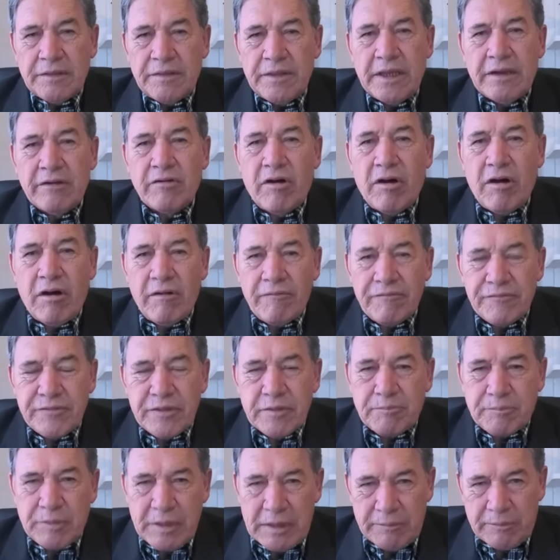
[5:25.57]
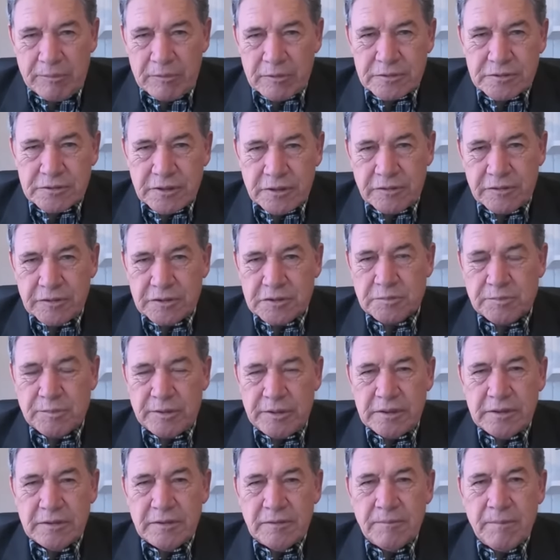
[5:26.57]
They're of the people, so to
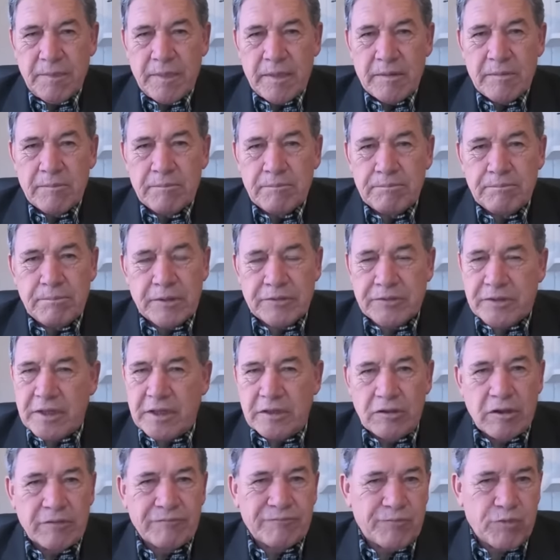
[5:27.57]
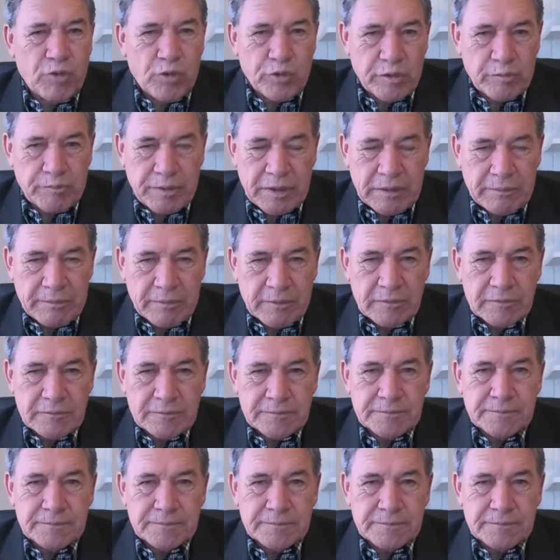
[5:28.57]
speak, but they're not for the people.